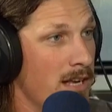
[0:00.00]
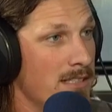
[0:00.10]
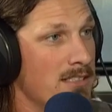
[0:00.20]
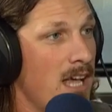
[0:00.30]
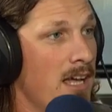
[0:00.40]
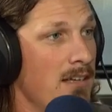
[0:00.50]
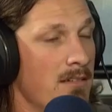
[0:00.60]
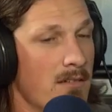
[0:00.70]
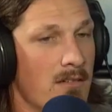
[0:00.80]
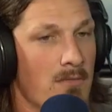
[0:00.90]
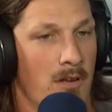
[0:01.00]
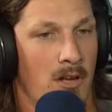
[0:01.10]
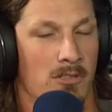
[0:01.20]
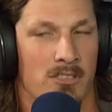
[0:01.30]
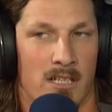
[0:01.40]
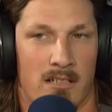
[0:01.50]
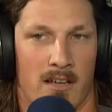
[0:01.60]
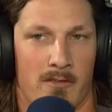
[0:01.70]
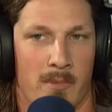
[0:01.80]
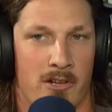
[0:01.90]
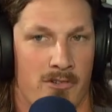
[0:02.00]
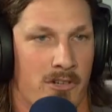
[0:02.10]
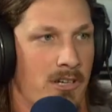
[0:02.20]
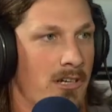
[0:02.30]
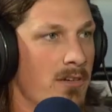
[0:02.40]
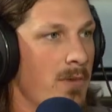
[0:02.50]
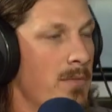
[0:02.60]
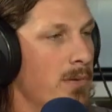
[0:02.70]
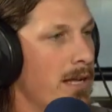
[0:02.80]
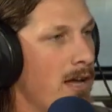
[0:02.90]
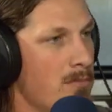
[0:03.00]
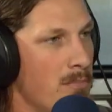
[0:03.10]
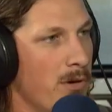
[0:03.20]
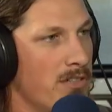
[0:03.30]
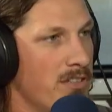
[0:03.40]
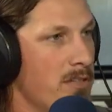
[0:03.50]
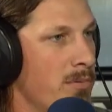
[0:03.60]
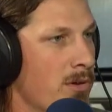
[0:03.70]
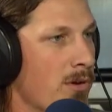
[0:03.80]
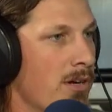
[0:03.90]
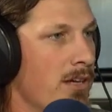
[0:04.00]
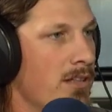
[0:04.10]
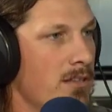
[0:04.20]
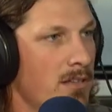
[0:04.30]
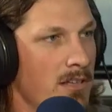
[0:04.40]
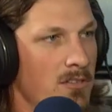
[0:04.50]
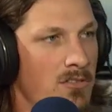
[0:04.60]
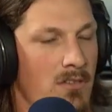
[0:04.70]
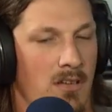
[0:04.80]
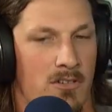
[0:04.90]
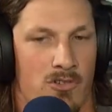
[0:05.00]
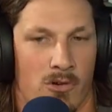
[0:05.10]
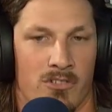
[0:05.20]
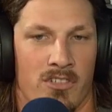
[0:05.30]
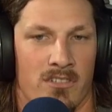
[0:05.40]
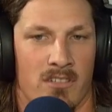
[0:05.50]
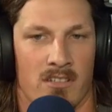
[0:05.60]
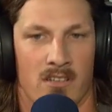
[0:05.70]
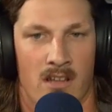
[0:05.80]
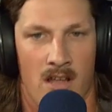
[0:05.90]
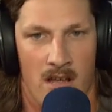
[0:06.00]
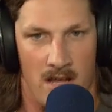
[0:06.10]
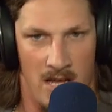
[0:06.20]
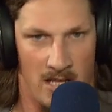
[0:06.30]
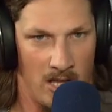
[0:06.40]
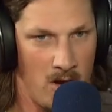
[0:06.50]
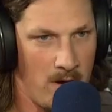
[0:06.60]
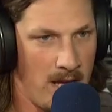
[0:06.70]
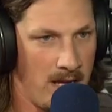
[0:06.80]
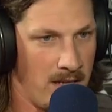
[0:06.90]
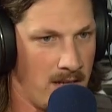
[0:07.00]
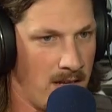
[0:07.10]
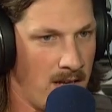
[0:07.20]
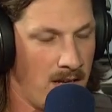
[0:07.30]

I signed in 06 after my junior year and went and played out in Boise and Peoria and short season and in low A, and